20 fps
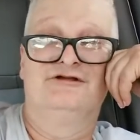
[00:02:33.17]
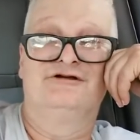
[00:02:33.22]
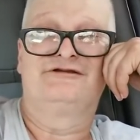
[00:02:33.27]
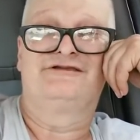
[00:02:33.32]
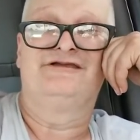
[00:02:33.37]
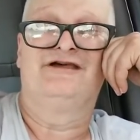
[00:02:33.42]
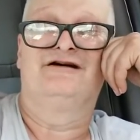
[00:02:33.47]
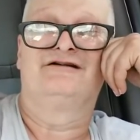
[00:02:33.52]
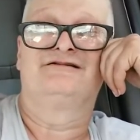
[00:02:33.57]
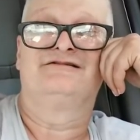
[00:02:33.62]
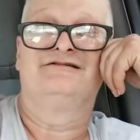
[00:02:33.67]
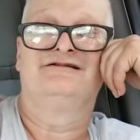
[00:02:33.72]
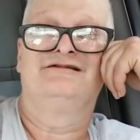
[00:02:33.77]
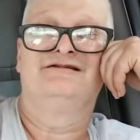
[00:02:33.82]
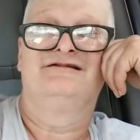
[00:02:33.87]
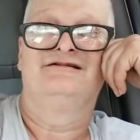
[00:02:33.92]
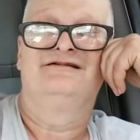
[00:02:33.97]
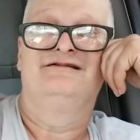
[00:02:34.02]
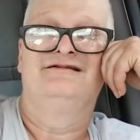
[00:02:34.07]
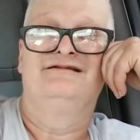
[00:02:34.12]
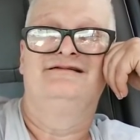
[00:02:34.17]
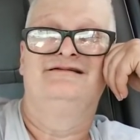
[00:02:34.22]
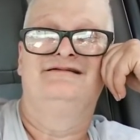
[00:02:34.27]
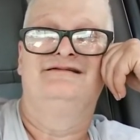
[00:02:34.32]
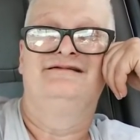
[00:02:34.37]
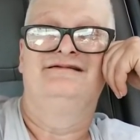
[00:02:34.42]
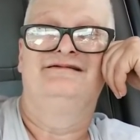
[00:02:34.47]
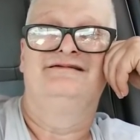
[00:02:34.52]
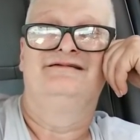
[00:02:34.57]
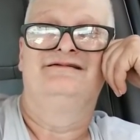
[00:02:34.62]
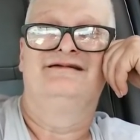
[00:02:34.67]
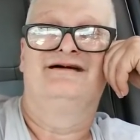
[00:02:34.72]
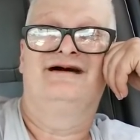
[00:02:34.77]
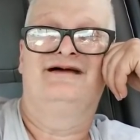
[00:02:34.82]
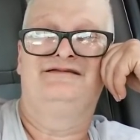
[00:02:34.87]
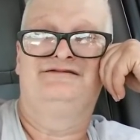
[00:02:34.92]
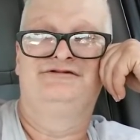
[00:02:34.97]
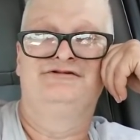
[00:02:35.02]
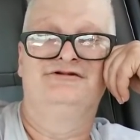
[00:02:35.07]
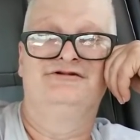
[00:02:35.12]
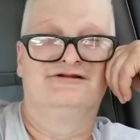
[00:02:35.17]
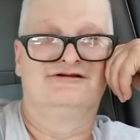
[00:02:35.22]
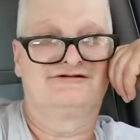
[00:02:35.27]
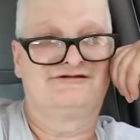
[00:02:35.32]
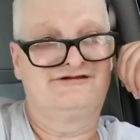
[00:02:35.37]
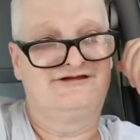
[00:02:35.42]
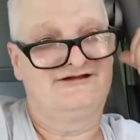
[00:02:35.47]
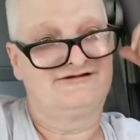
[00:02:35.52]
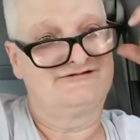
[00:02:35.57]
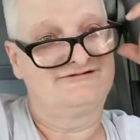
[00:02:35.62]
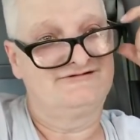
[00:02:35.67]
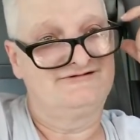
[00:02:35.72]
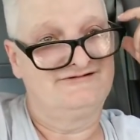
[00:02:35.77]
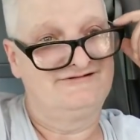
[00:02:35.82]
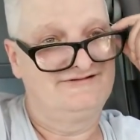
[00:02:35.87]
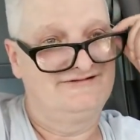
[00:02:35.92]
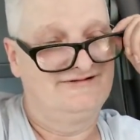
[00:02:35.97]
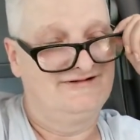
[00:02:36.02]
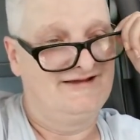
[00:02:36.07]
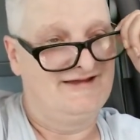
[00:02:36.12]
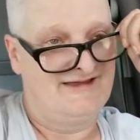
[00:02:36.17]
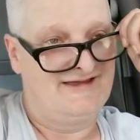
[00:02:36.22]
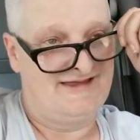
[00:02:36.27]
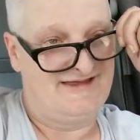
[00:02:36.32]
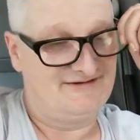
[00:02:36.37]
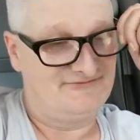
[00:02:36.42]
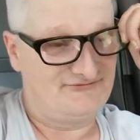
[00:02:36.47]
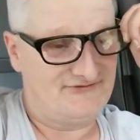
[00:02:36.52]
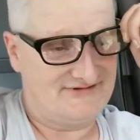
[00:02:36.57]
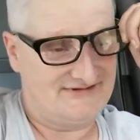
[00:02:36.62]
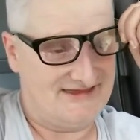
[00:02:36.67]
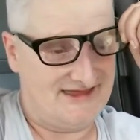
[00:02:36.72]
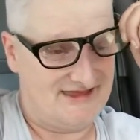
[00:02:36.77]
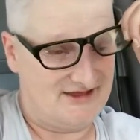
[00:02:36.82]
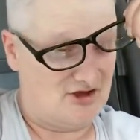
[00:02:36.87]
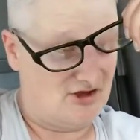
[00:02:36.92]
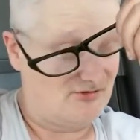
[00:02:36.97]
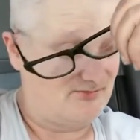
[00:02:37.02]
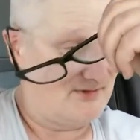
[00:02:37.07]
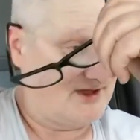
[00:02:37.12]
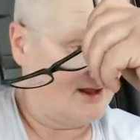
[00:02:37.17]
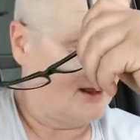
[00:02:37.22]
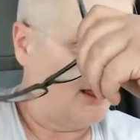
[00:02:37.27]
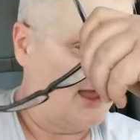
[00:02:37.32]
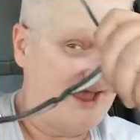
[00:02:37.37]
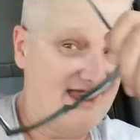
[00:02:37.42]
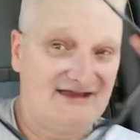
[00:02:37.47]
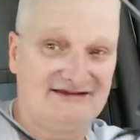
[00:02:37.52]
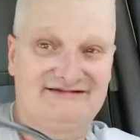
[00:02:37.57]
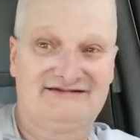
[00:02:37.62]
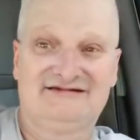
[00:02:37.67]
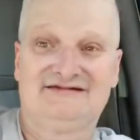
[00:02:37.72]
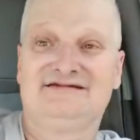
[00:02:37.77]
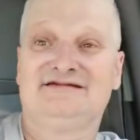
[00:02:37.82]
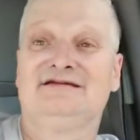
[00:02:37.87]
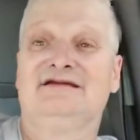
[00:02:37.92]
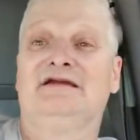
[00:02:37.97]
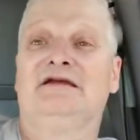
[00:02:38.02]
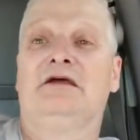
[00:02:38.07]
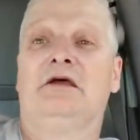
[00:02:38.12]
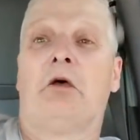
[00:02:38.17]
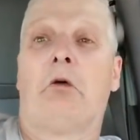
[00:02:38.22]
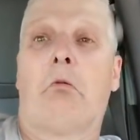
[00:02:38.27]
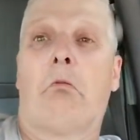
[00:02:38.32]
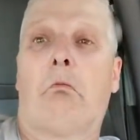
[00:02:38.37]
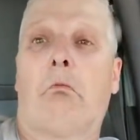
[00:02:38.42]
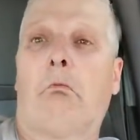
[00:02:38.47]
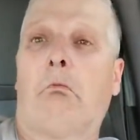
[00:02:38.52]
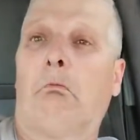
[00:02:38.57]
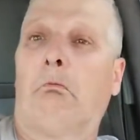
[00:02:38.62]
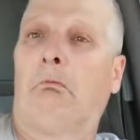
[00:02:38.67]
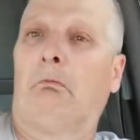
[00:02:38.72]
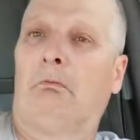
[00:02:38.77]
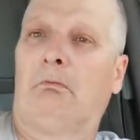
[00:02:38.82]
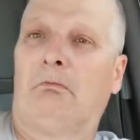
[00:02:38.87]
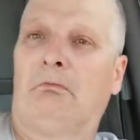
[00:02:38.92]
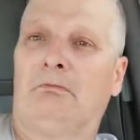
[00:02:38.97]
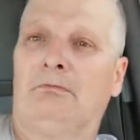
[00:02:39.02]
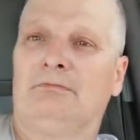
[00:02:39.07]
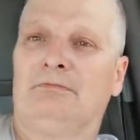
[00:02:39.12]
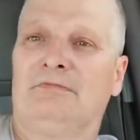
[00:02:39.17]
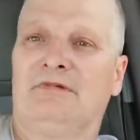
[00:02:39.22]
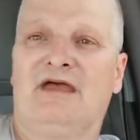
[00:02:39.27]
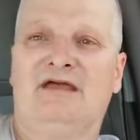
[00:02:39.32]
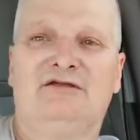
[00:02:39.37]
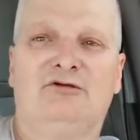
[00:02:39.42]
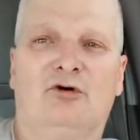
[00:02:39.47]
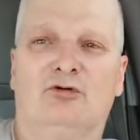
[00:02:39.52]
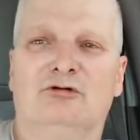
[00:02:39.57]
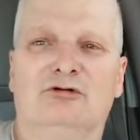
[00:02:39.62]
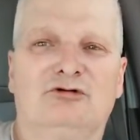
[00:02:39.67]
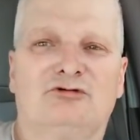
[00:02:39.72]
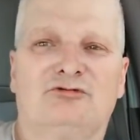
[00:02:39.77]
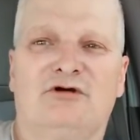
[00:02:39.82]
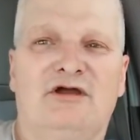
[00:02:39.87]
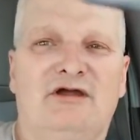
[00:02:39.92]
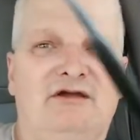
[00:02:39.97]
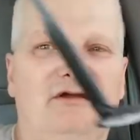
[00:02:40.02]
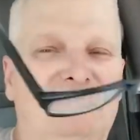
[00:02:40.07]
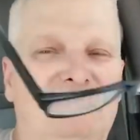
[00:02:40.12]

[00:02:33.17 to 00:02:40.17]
look younger. And if I take off my glasses, I don't look right.